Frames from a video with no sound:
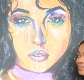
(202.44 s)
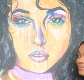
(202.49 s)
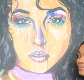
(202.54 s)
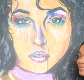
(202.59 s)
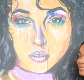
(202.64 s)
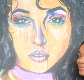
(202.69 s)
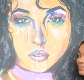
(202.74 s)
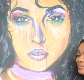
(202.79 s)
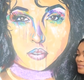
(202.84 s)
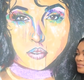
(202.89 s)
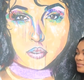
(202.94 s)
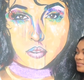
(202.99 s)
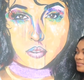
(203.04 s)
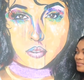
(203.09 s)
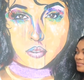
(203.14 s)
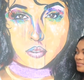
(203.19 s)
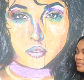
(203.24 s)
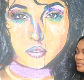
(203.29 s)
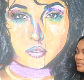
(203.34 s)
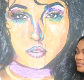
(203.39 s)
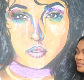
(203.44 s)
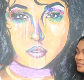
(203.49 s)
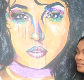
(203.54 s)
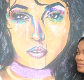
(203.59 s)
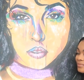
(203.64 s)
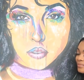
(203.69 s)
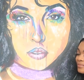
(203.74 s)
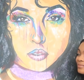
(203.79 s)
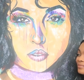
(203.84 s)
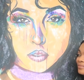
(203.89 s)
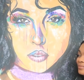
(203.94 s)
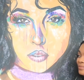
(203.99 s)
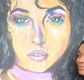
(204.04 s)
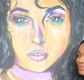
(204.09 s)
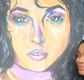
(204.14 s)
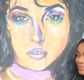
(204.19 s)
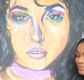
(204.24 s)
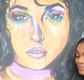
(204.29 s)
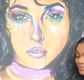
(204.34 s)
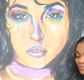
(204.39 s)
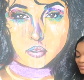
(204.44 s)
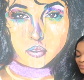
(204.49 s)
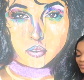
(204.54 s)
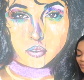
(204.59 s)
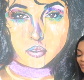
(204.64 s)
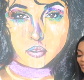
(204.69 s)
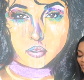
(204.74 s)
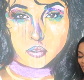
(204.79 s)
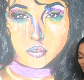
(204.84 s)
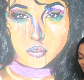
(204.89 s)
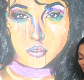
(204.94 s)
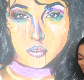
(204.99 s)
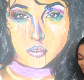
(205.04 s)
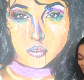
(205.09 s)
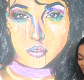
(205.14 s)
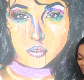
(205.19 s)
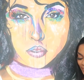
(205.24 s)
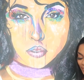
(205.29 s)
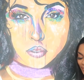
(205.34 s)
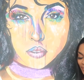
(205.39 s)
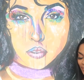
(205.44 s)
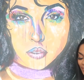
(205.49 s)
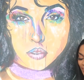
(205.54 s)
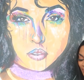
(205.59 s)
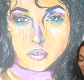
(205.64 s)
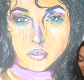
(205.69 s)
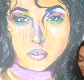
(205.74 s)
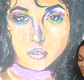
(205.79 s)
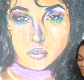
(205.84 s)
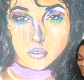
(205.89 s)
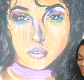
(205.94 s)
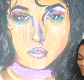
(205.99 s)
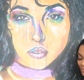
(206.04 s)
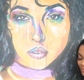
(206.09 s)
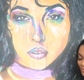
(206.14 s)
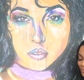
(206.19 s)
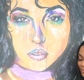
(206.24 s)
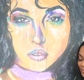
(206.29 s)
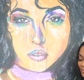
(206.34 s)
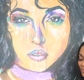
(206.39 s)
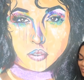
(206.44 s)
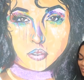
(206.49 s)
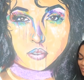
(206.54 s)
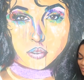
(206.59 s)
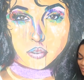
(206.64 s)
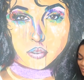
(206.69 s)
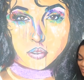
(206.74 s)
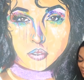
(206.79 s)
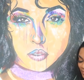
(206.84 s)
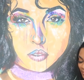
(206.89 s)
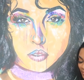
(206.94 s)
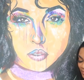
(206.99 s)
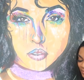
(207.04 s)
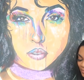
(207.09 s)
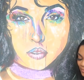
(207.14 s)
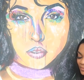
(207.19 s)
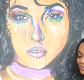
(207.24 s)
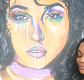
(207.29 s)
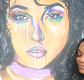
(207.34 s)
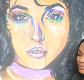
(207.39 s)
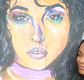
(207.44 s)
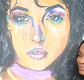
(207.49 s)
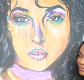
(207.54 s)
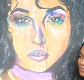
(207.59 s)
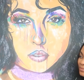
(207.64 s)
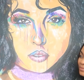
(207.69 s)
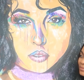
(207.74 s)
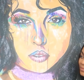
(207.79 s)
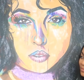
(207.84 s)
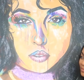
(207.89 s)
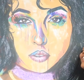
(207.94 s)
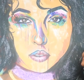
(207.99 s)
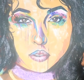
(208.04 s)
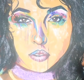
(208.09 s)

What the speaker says: [no speech]